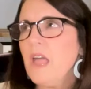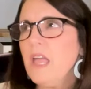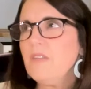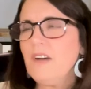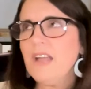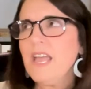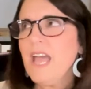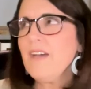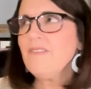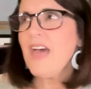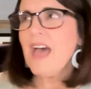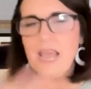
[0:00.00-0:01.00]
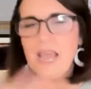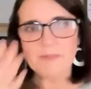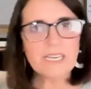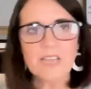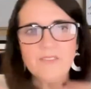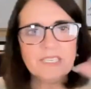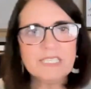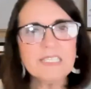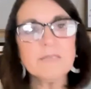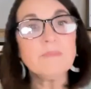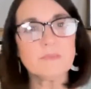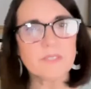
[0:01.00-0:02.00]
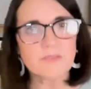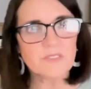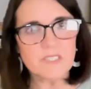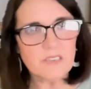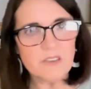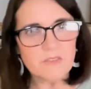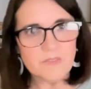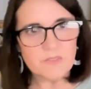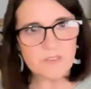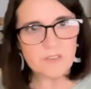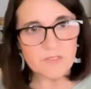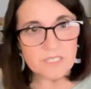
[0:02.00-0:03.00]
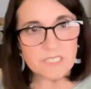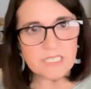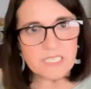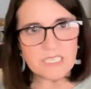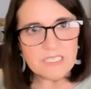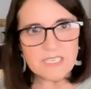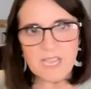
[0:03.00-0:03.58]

if I have that, I'm not going to have any symptoms of the disease.